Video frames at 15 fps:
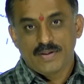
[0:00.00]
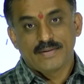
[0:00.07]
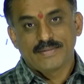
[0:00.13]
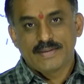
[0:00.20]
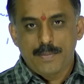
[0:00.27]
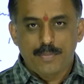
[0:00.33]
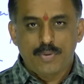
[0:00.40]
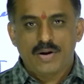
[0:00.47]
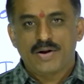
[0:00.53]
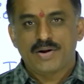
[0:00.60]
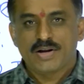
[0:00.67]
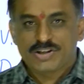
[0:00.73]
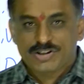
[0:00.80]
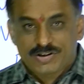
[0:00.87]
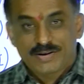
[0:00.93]
simple
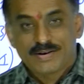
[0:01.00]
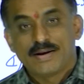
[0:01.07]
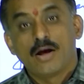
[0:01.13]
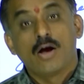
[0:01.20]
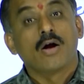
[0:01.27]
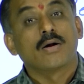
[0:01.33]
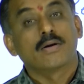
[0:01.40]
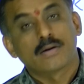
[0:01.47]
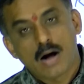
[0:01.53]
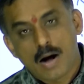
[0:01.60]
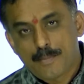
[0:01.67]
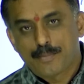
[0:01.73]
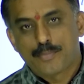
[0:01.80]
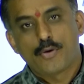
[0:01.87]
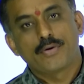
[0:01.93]
interest,
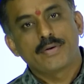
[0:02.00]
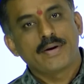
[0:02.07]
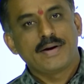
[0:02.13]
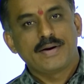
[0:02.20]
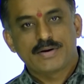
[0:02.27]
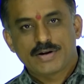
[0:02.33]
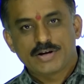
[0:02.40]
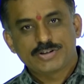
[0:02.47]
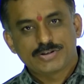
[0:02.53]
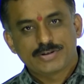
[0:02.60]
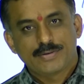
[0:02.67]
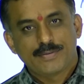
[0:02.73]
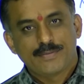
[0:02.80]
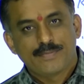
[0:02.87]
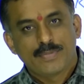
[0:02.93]
compound
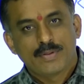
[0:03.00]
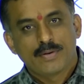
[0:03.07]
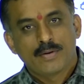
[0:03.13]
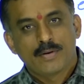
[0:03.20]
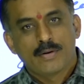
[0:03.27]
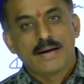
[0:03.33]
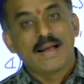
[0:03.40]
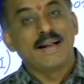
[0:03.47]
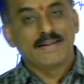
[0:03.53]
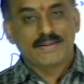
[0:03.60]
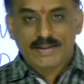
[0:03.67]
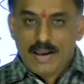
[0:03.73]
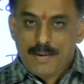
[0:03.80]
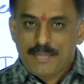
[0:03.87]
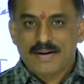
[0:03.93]
interest,
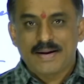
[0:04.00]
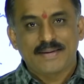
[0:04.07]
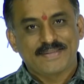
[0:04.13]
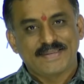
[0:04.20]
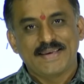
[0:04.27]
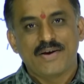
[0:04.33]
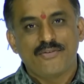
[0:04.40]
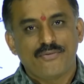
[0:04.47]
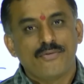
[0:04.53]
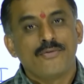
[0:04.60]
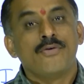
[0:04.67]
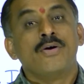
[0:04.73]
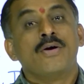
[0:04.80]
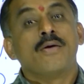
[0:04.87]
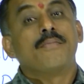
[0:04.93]
LCM and SCF,
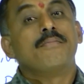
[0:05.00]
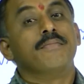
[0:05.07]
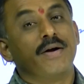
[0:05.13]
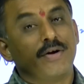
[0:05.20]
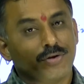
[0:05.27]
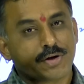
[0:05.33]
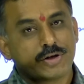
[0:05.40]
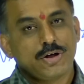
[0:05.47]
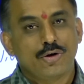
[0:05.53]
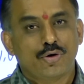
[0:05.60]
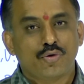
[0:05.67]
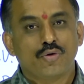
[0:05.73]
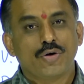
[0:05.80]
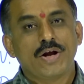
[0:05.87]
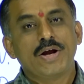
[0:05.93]
mensuration
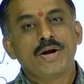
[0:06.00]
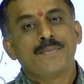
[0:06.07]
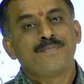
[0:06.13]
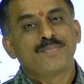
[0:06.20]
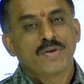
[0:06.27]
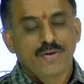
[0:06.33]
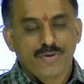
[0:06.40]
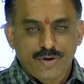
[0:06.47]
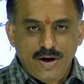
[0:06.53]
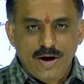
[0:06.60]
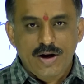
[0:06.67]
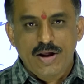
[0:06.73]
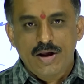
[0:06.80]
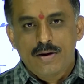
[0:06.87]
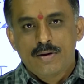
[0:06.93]
2D,
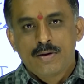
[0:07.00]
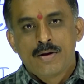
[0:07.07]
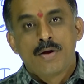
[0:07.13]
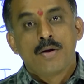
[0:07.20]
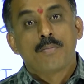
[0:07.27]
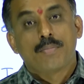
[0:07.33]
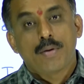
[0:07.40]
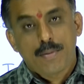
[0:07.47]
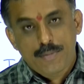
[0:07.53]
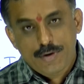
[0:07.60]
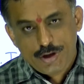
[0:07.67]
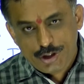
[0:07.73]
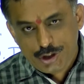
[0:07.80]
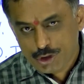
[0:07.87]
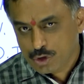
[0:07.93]
3D,
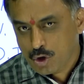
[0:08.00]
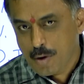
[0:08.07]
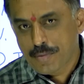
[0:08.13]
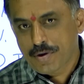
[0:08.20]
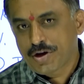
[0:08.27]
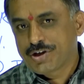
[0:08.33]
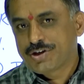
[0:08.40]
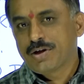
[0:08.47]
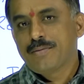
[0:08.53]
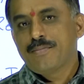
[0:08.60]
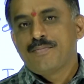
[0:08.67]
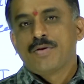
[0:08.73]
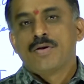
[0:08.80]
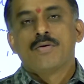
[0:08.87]
permutation combination,